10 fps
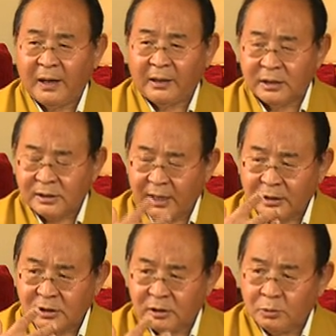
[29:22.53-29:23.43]
practice
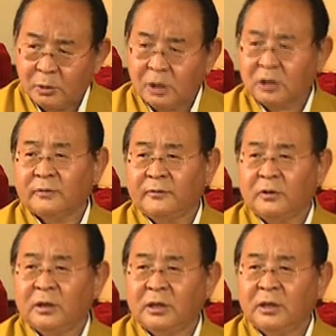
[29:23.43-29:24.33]
actually worked
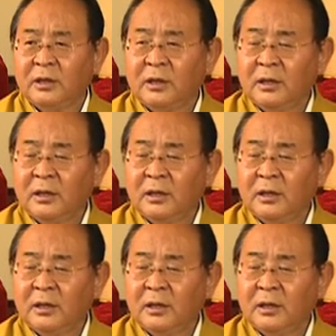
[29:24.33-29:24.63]
for her,